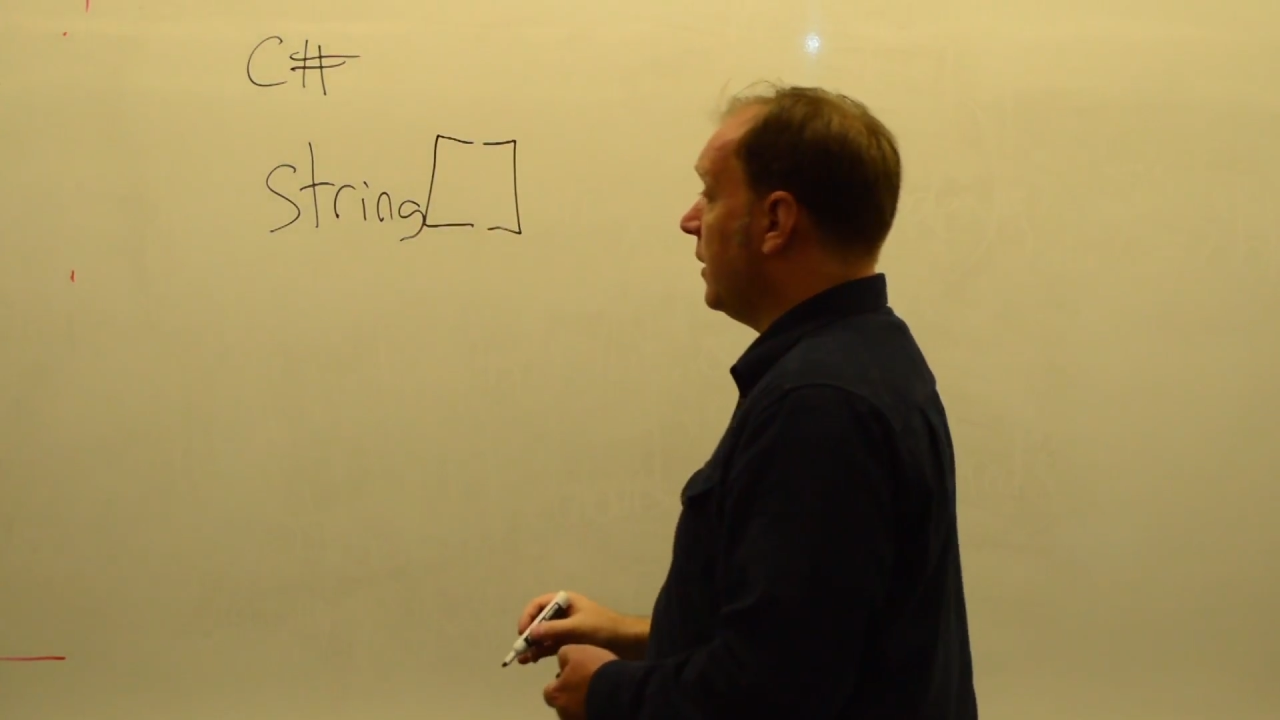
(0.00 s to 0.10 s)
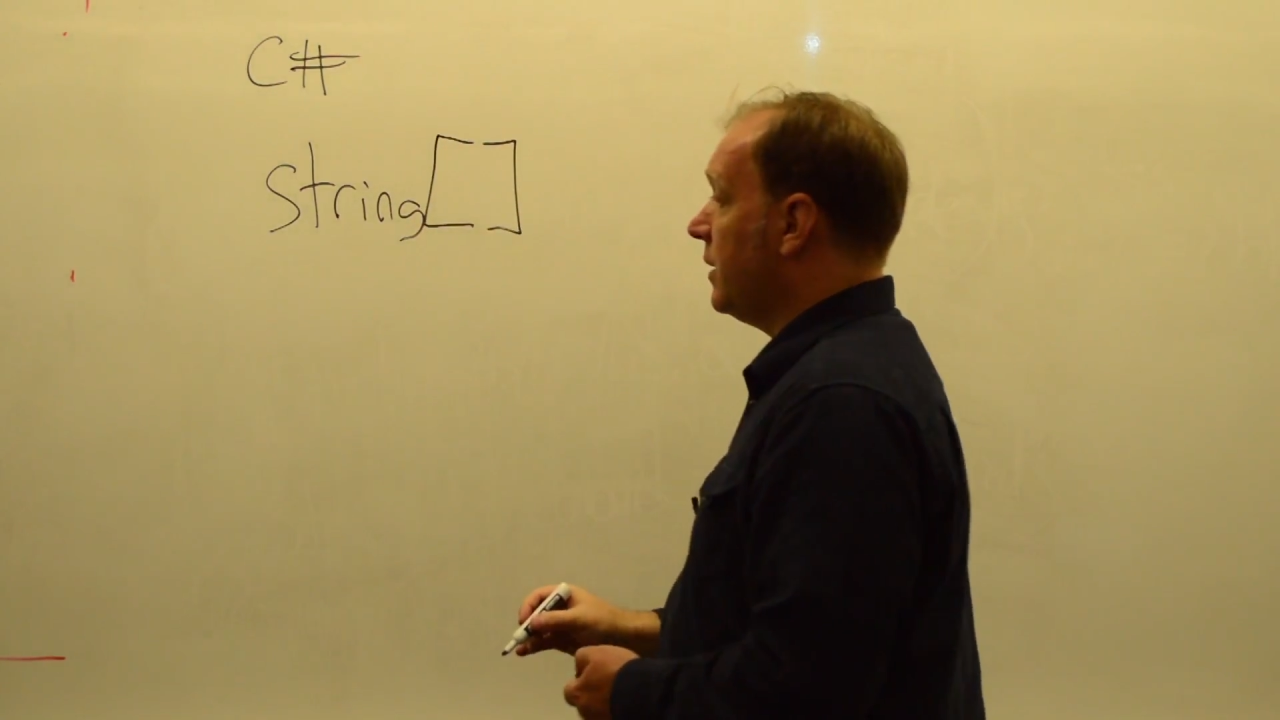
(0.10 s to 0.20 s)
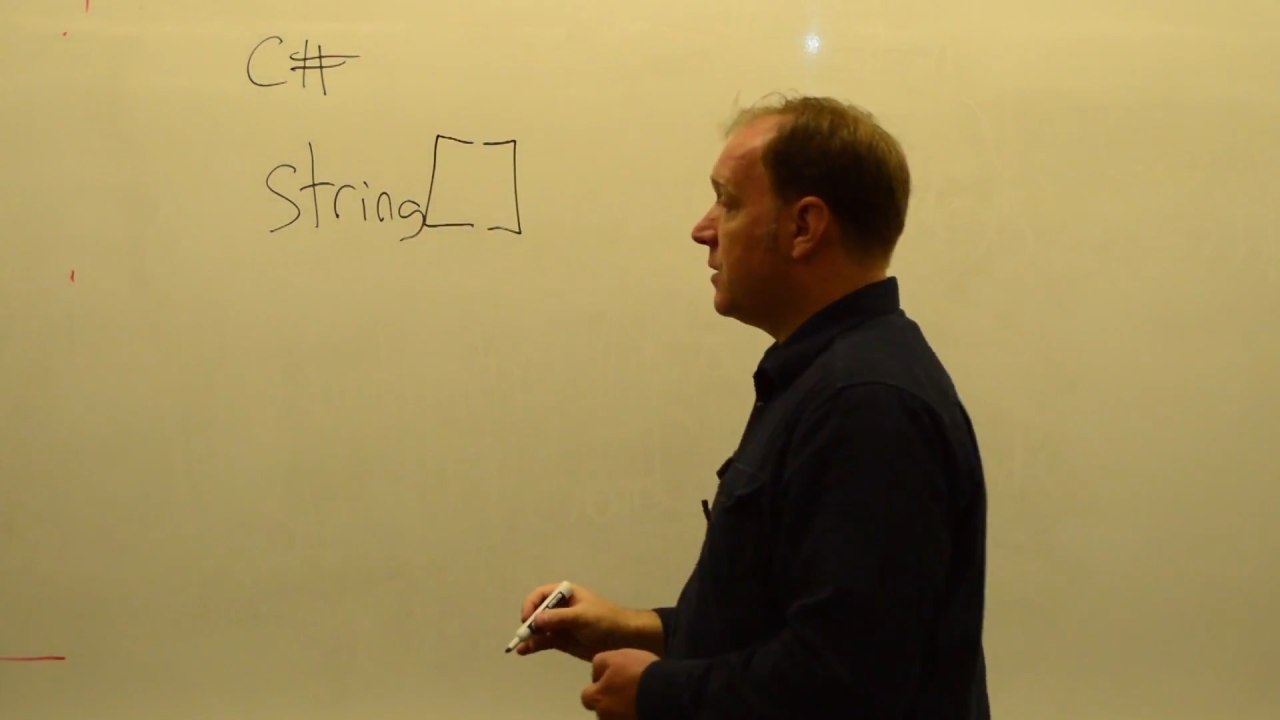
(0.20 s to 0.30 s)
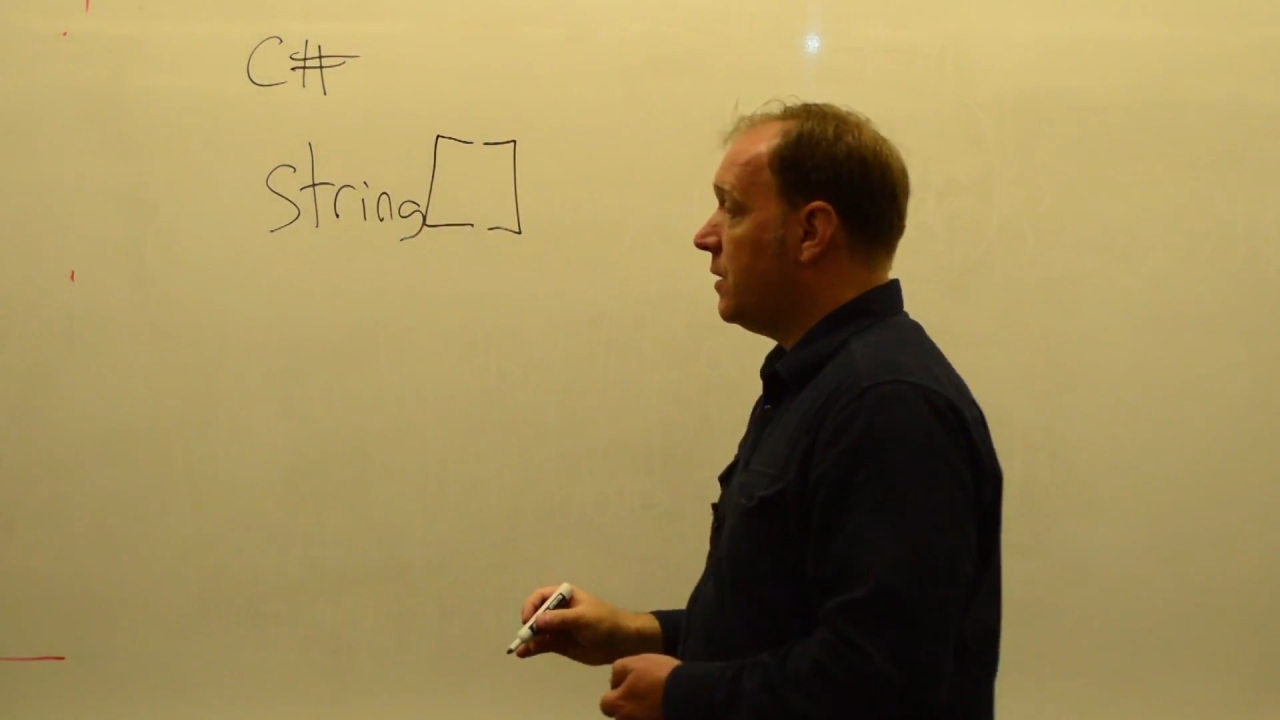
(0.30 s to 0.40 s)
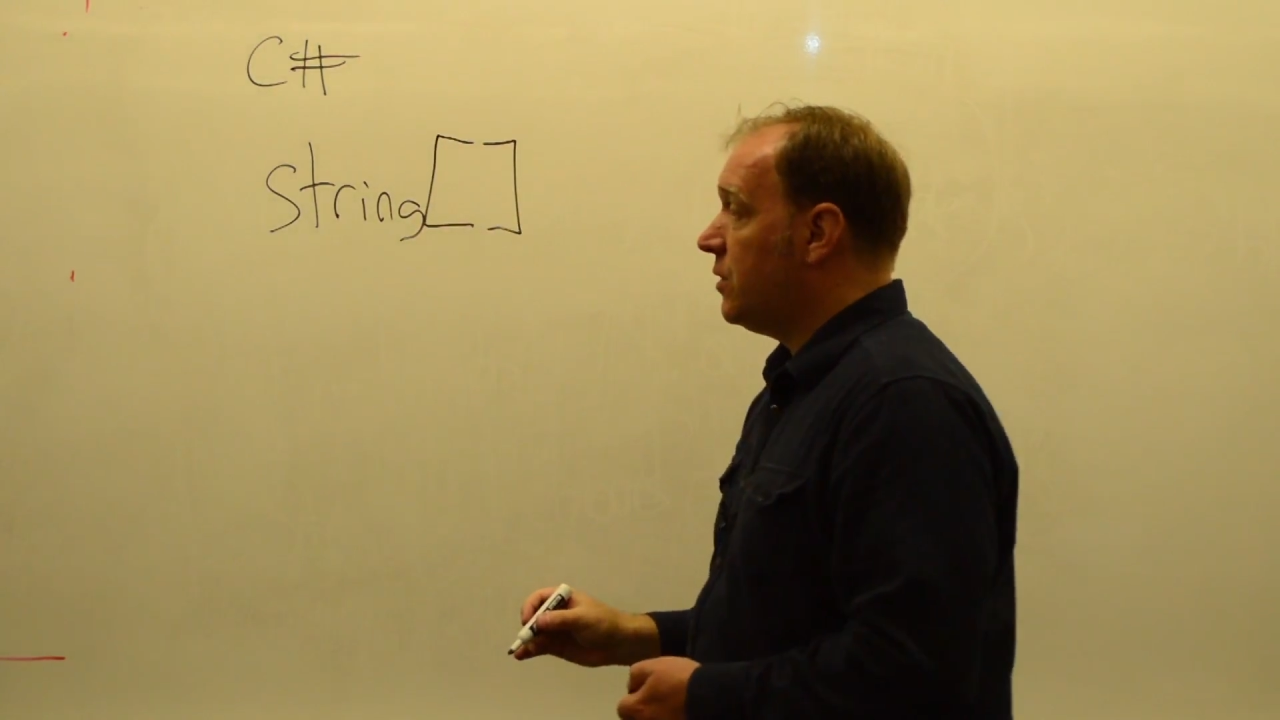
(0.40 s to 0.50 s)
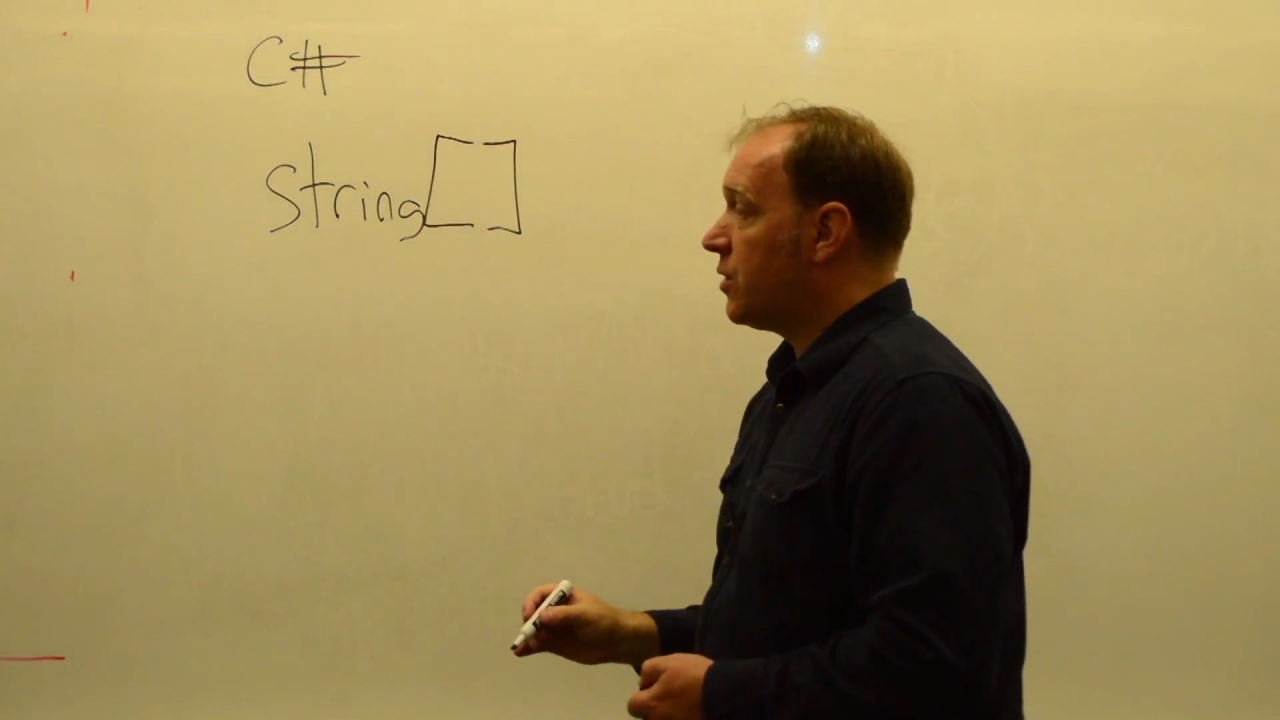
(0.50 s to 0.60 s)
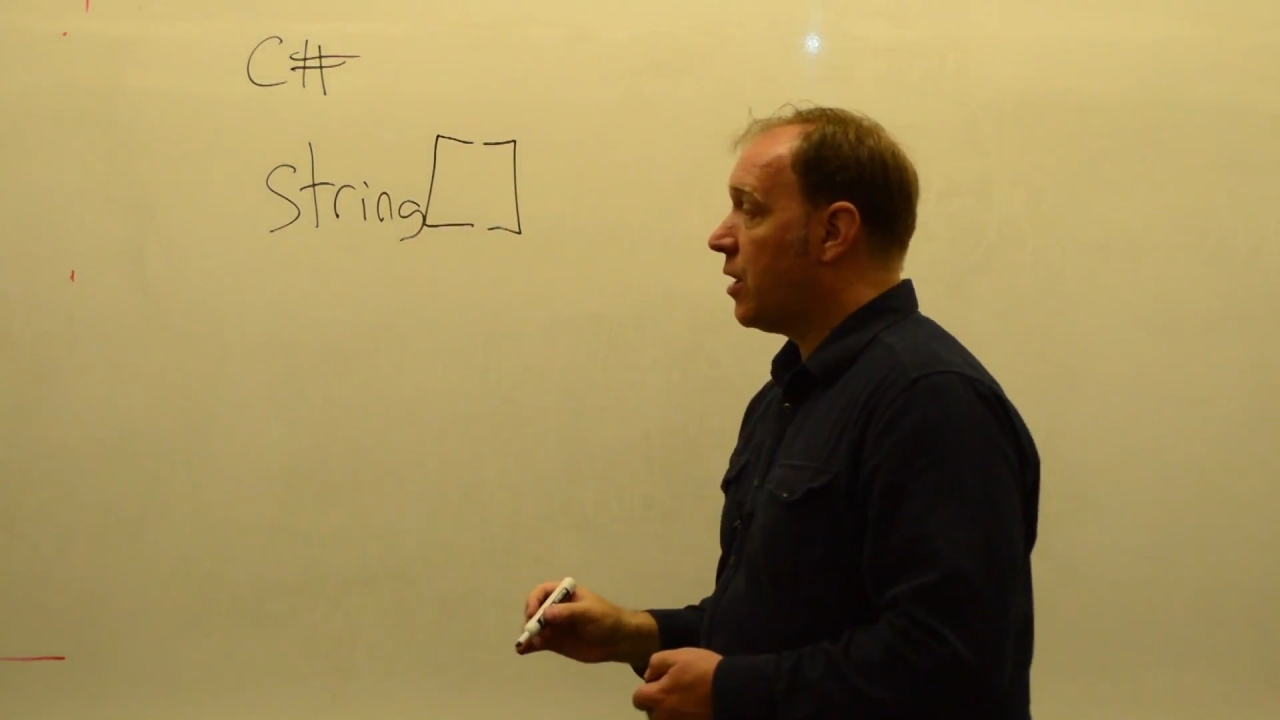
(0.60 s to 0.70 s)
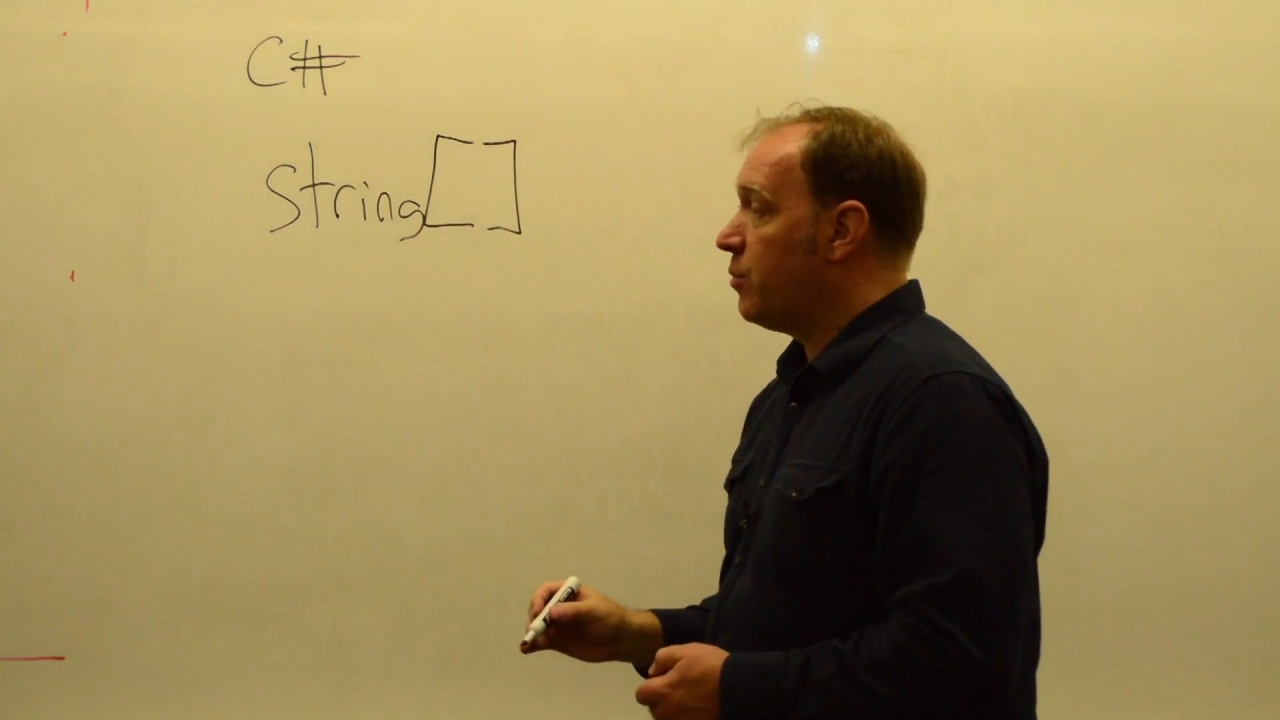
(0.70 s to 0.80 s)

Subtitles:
let C#